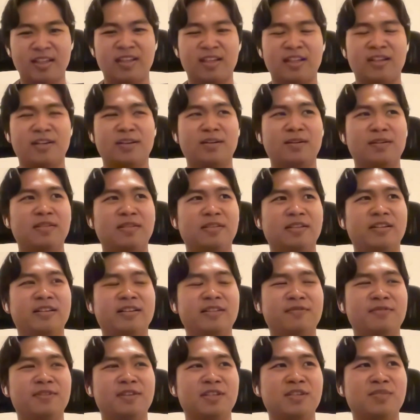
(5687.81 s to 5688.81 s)
The
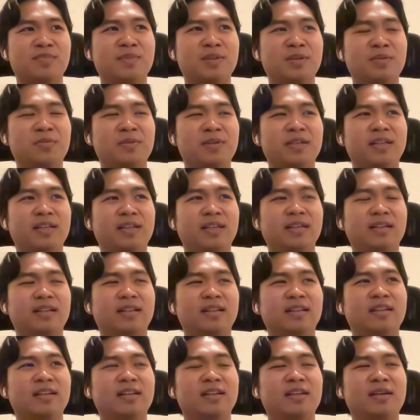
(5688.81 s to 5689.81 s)
difference between